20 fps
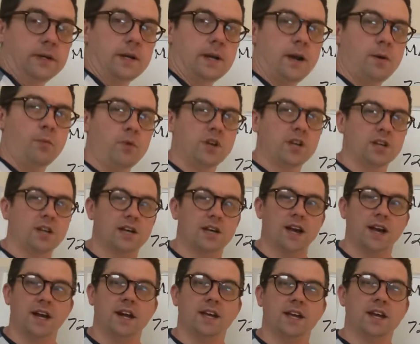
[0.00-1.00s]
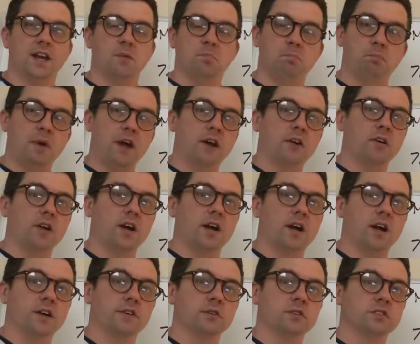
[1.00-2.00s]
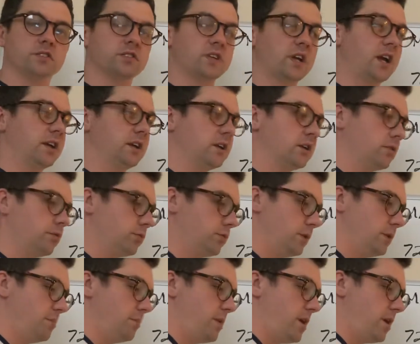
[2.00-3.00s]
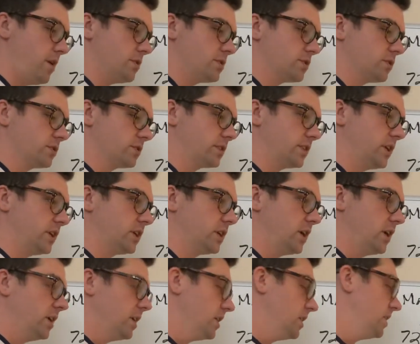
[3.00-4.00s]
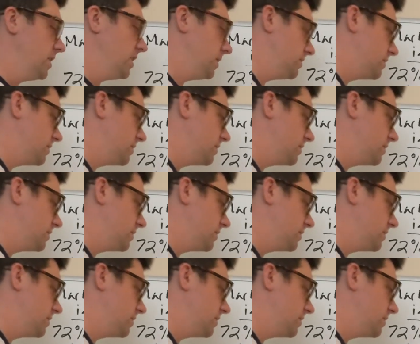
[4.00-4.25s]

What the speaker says: And we can kind of get a better understanding of what marriage looks like in the